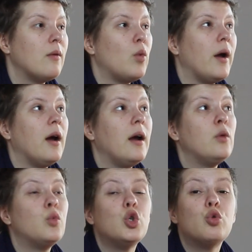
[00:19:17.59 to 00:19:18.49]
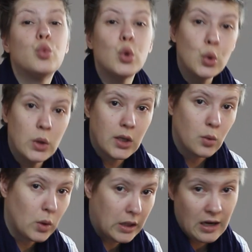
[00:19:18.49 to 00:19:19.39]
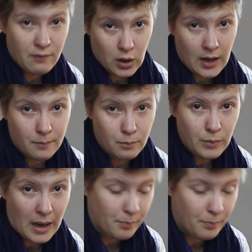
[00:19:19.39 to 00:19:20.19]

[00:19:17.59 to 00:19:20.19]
where it would ruin whatever I'm